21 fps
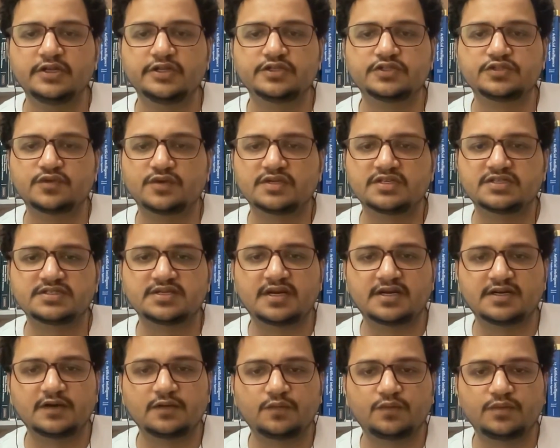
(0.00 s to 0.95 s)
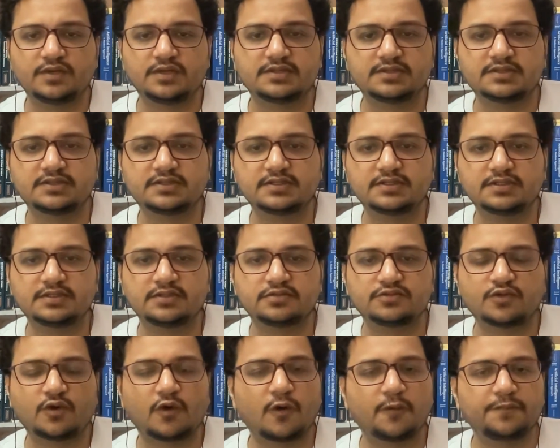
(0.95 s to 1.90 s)
So I started with
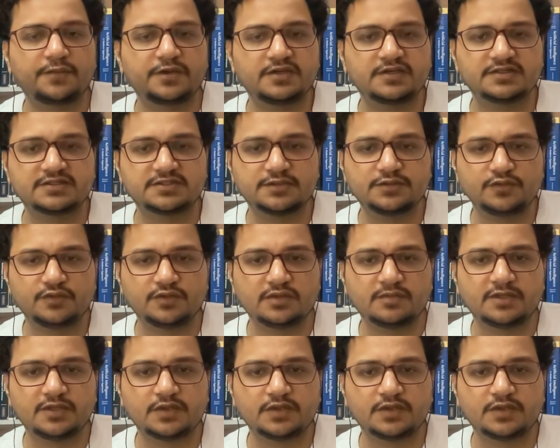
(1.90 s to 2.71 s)
Thor Peterson Udemy